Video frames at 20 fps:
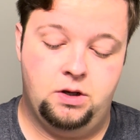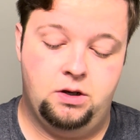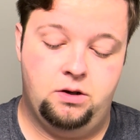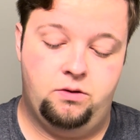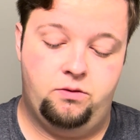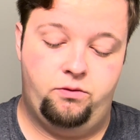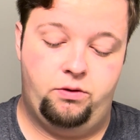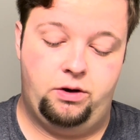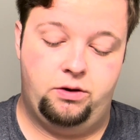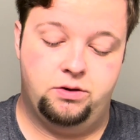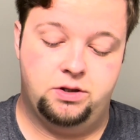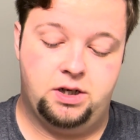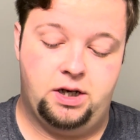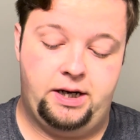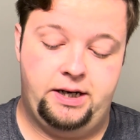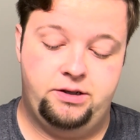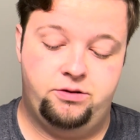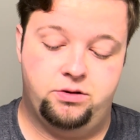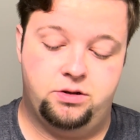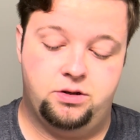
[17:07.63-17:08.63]
Rose
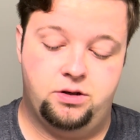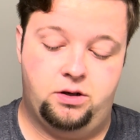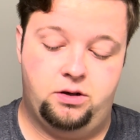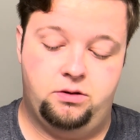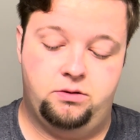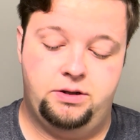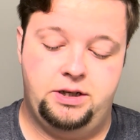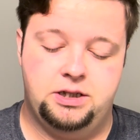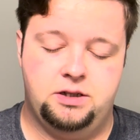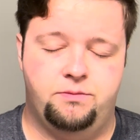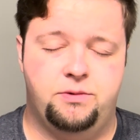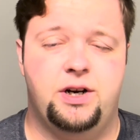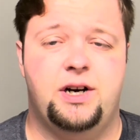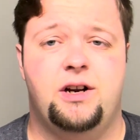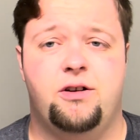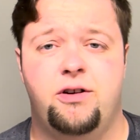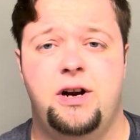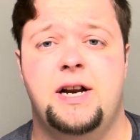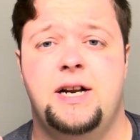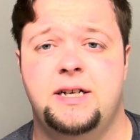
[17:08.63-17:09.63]
hydrosol. There's some good
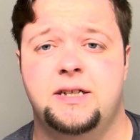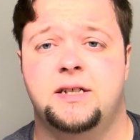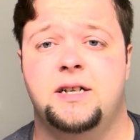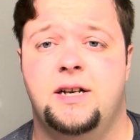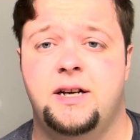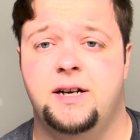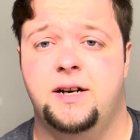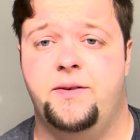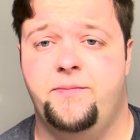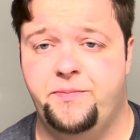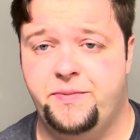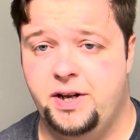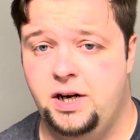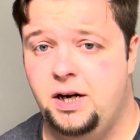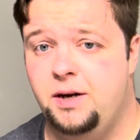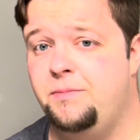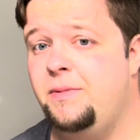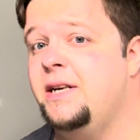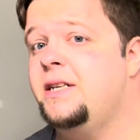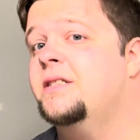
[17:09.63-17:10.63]
ingredients in here.
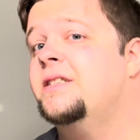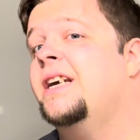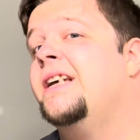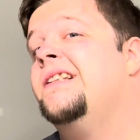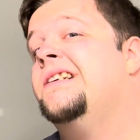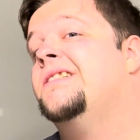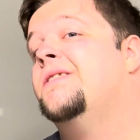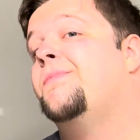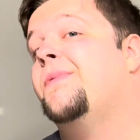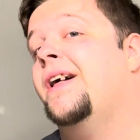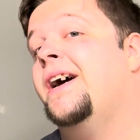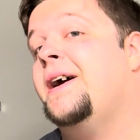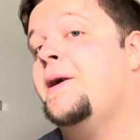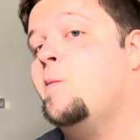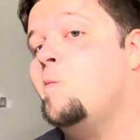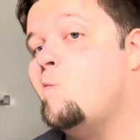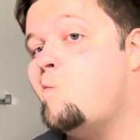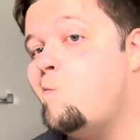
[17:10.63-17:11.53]
Let's get this applied.